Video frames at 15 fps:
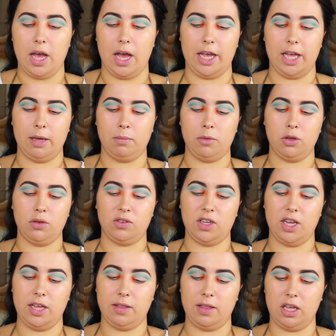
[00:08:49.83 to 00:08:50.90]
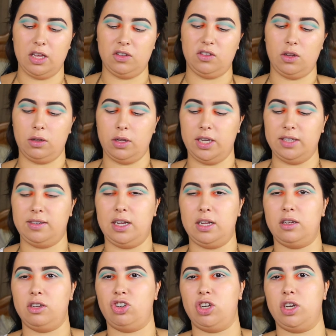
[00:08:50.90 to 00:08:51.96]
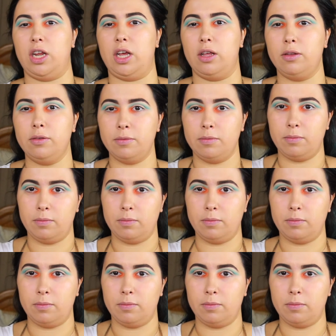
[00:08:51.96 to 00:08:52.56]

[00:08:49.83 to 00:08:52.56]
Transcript: I am using the Soleil Tan De Chanel,